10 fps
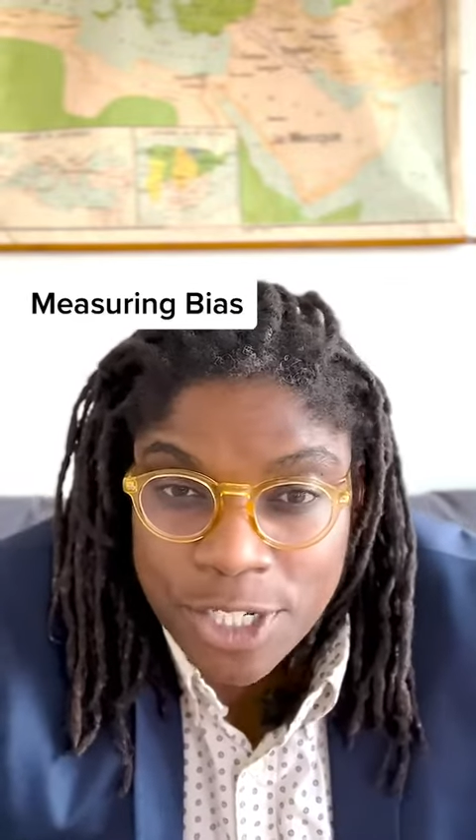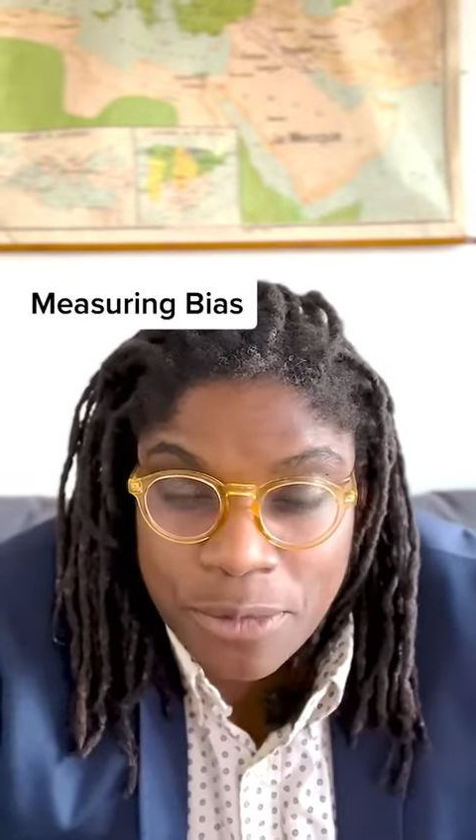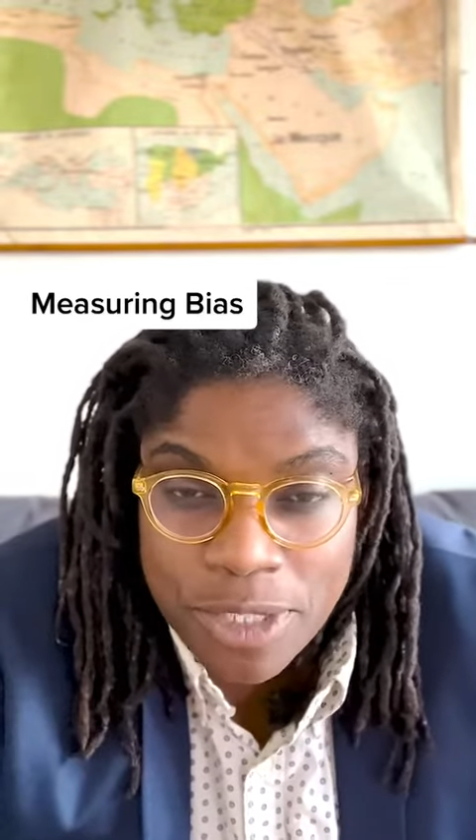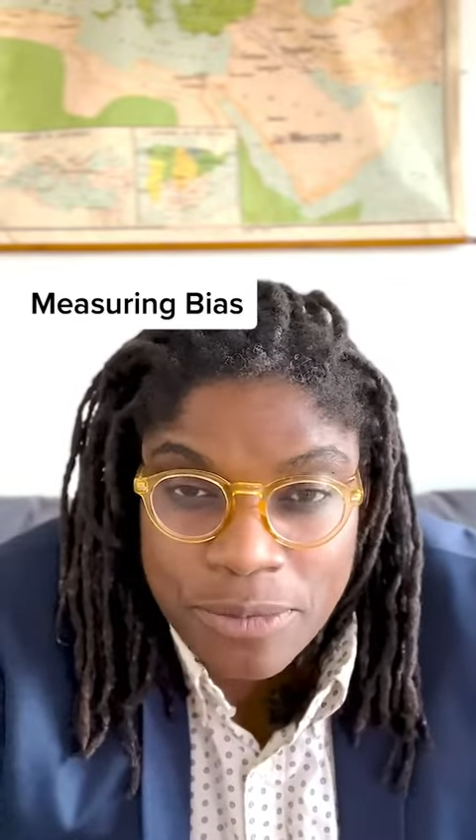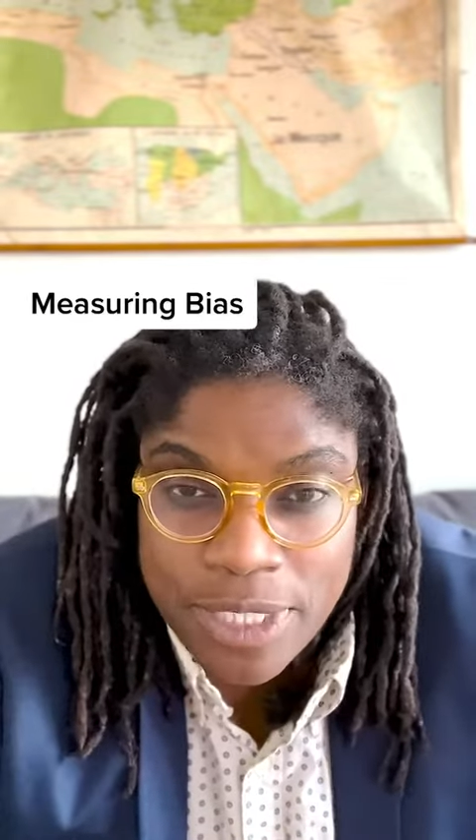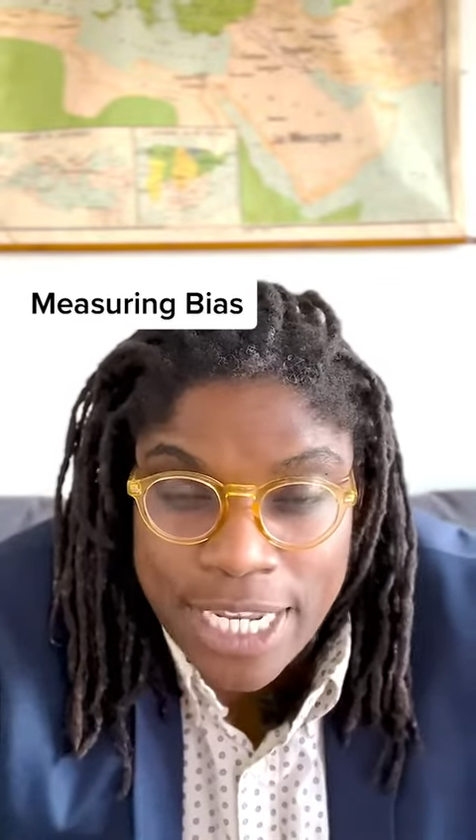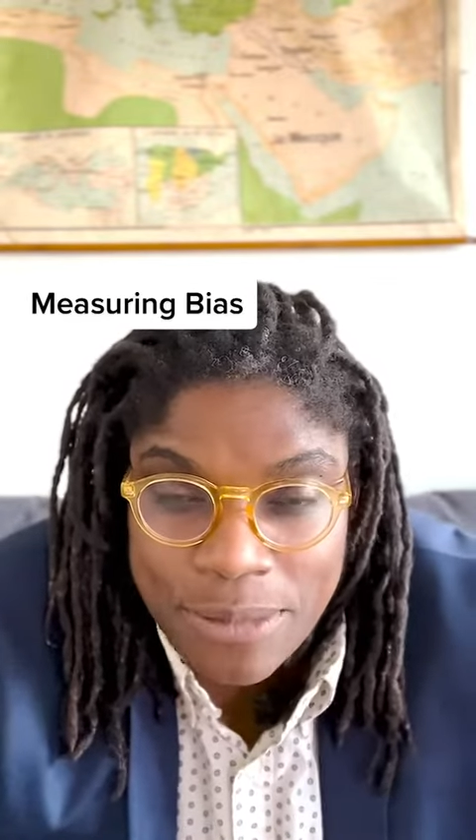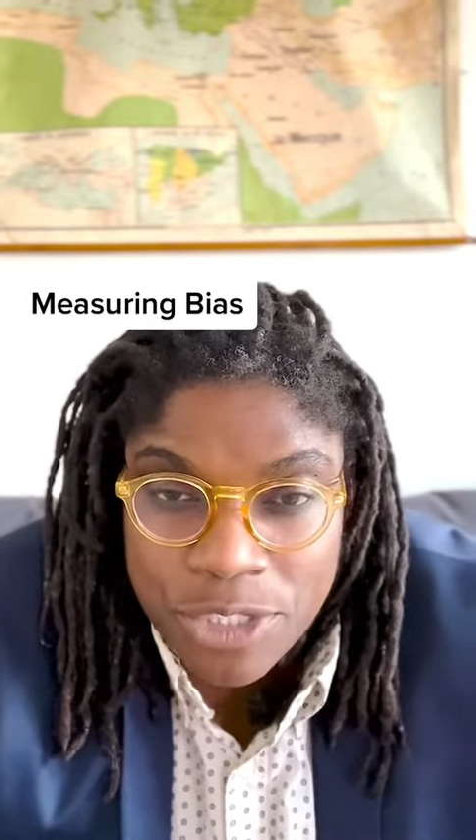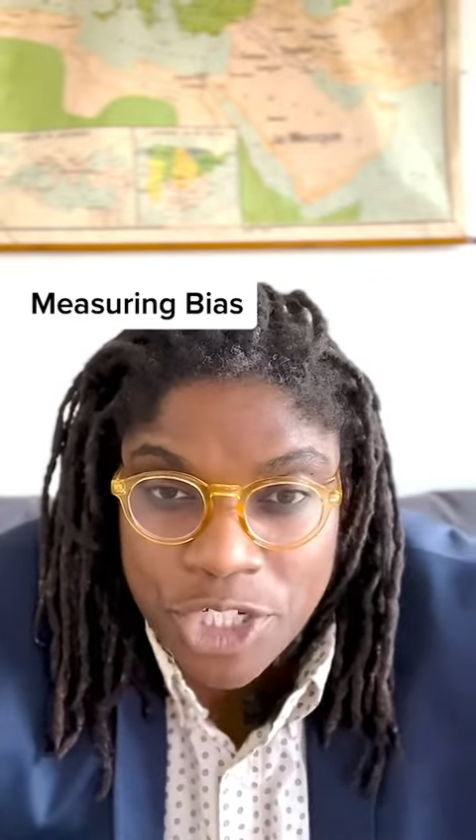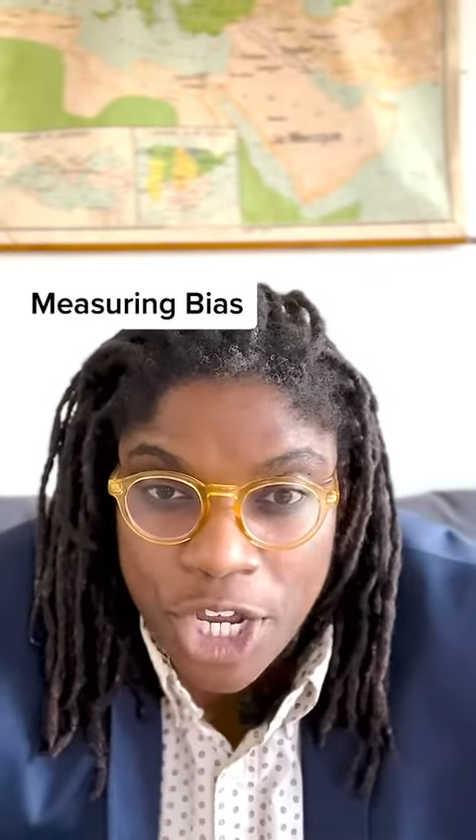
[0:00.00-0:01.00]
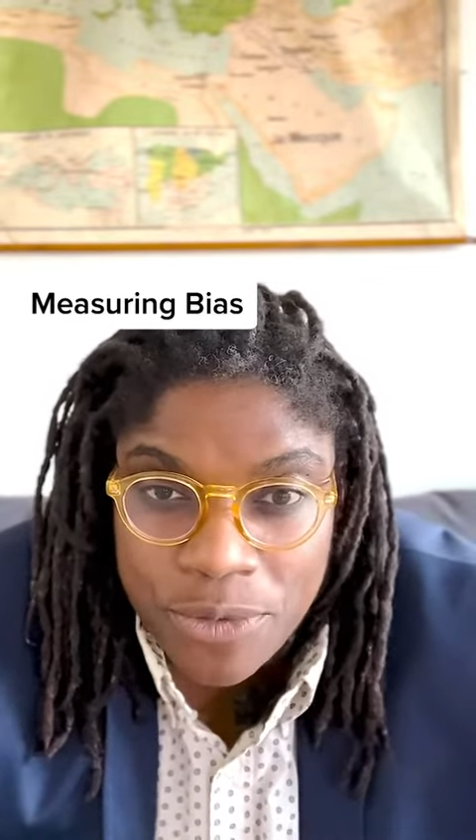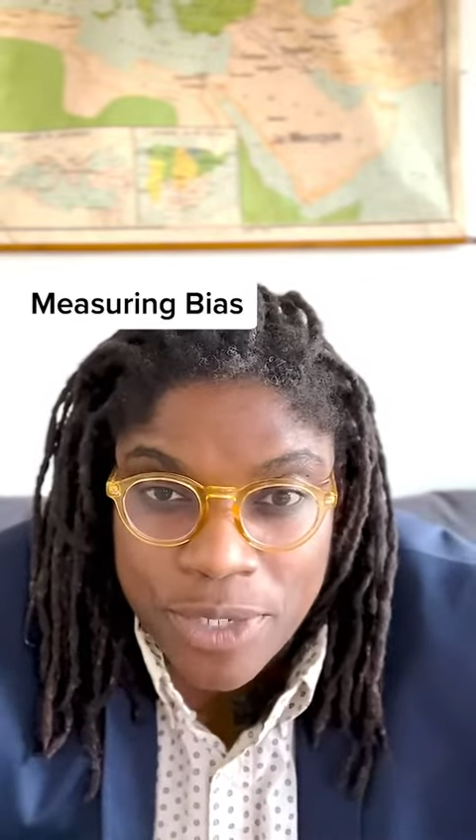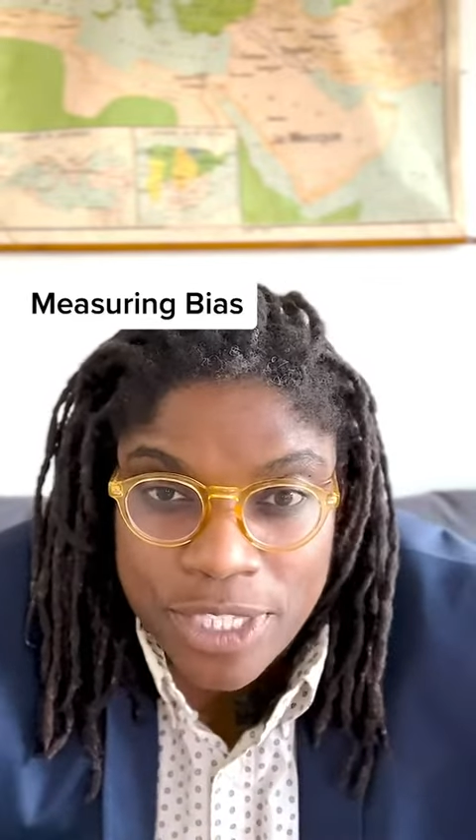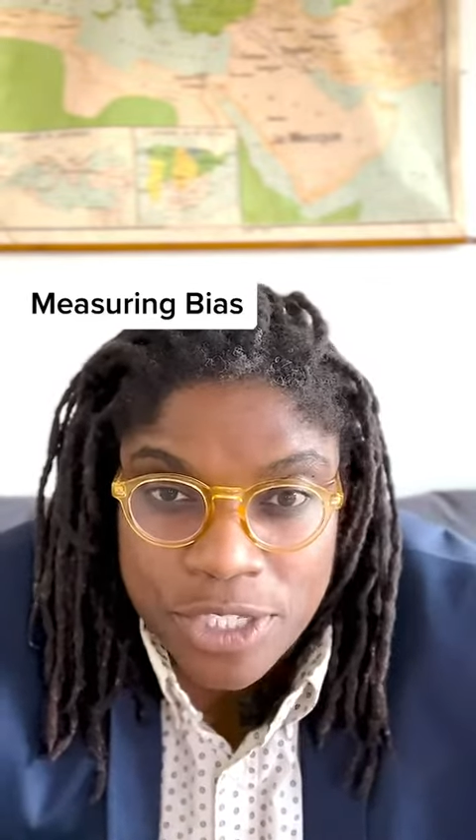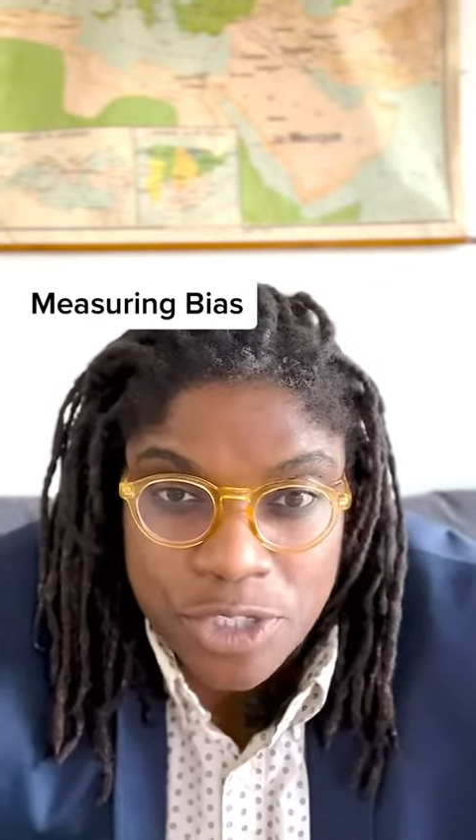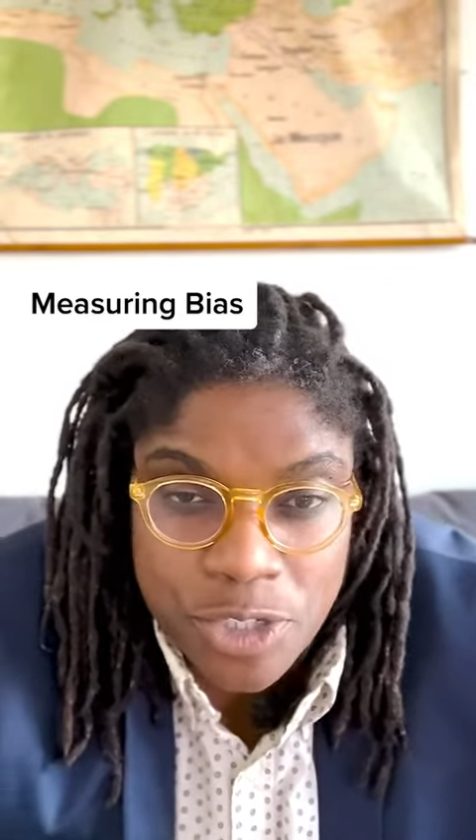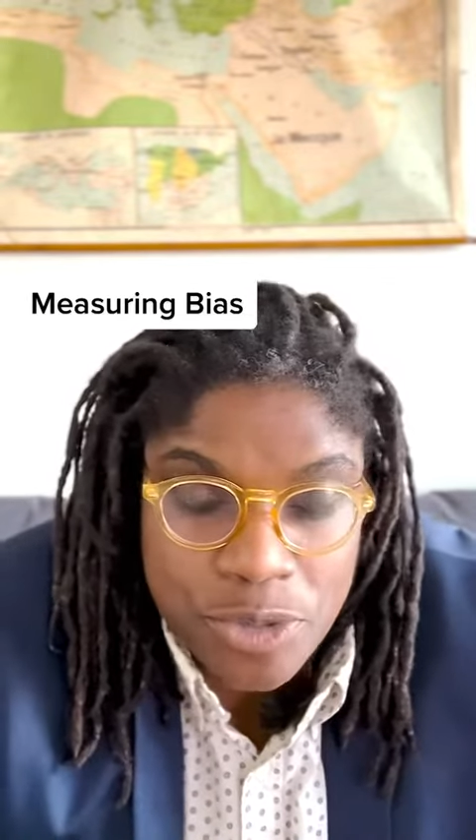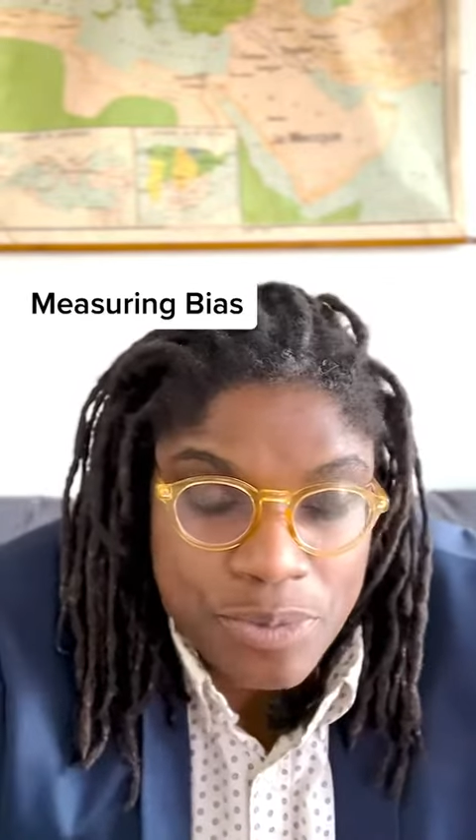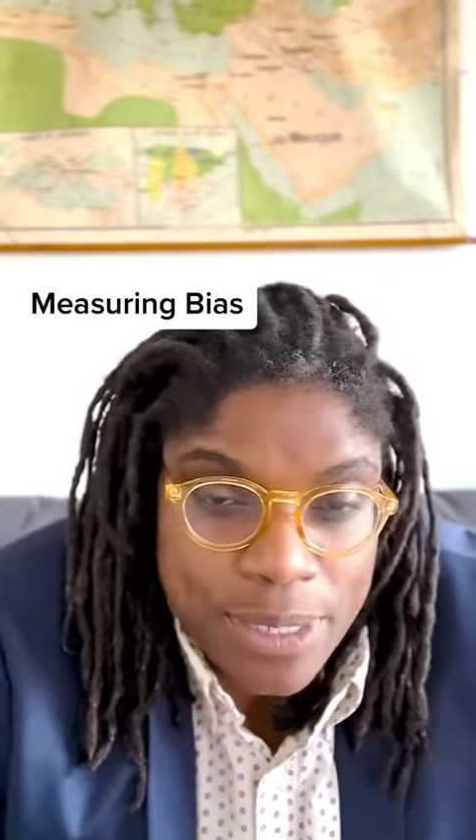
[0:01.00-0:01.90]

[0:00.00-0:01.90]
gentleman named John Ridley Stroop